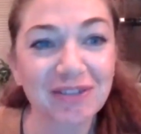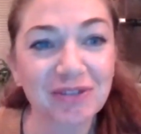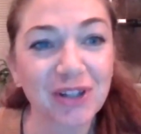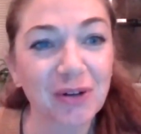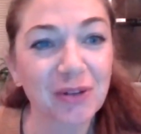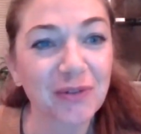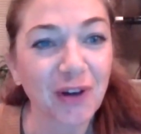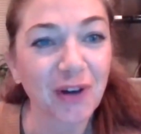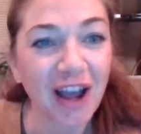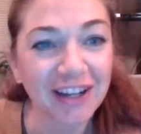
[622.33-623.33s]
you know the
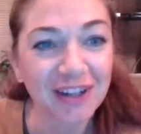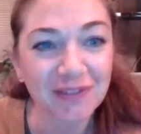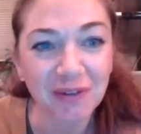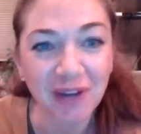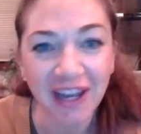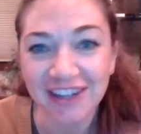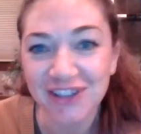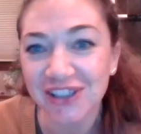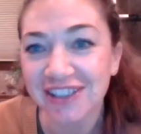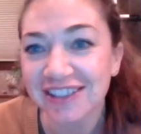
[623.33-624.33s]
variety of
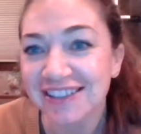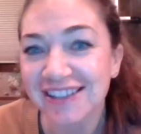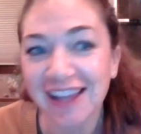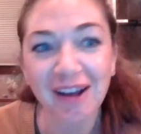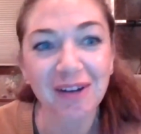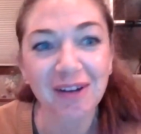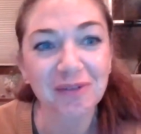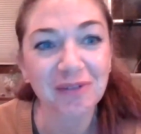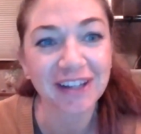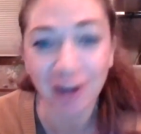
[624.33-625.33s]
locations that
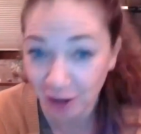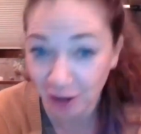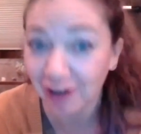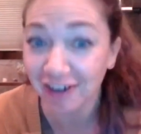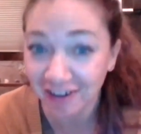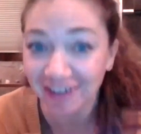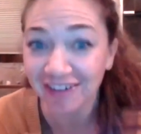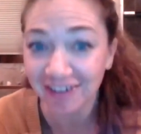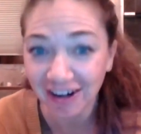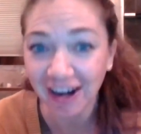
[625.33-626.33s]
we are
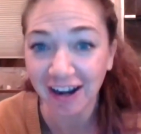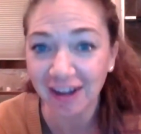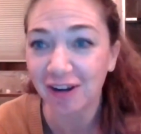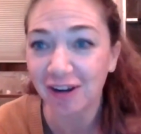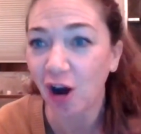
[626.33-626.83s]
uh,